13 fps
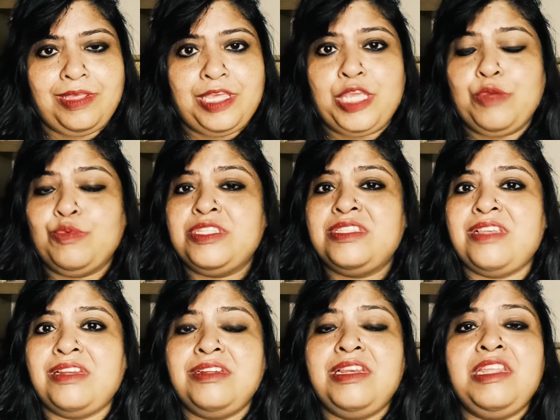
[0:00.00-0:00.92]
He was
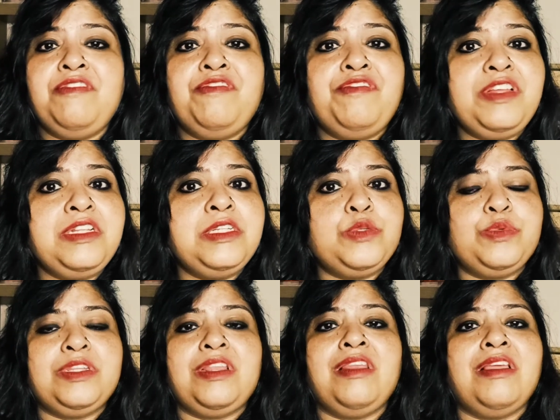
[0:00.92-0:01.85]
suddenly filled
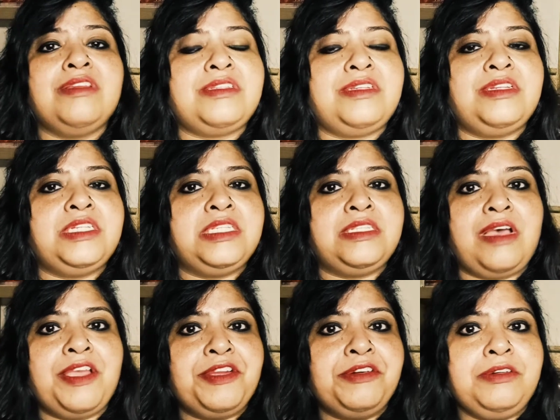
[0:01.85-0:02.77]
with lust and
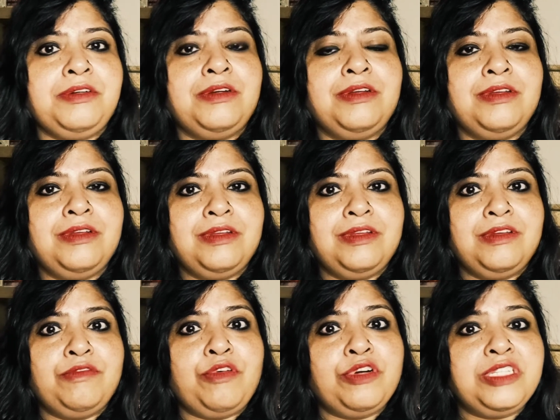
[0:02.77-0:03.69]
desire
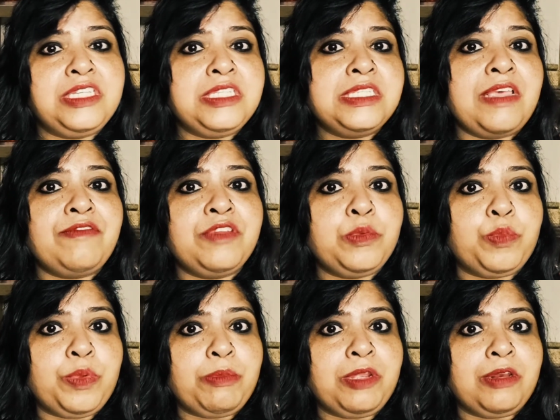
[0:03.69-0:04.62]
for these 7
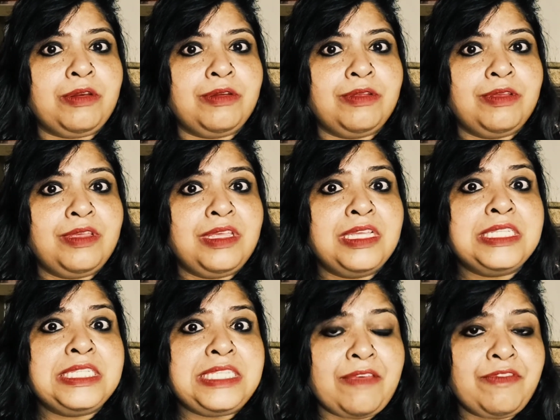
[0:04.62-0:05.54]
women,
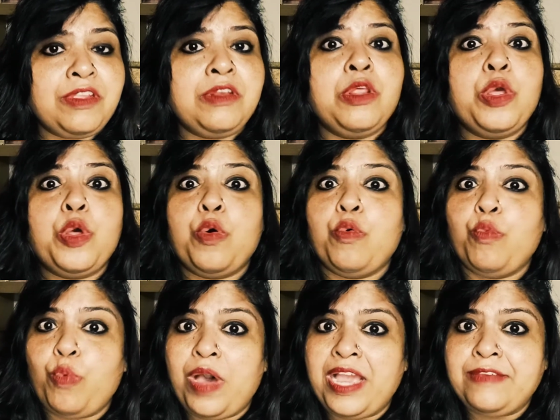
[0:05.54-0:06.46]
7
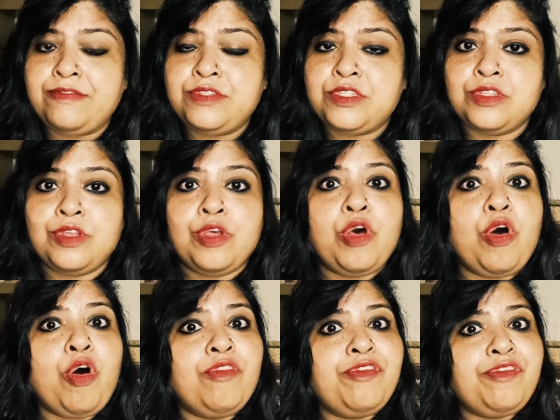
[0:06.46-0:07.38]
wives
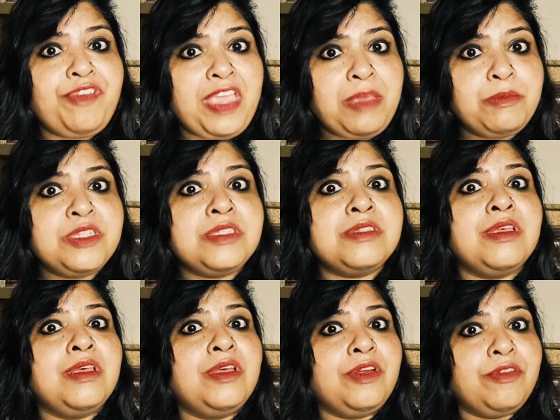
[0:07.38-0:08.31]
of famous
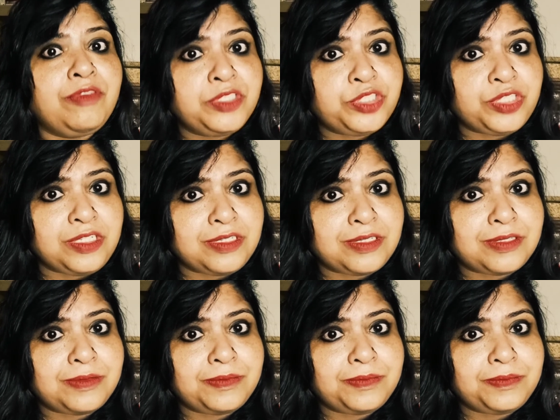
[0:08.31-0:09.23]
rishis.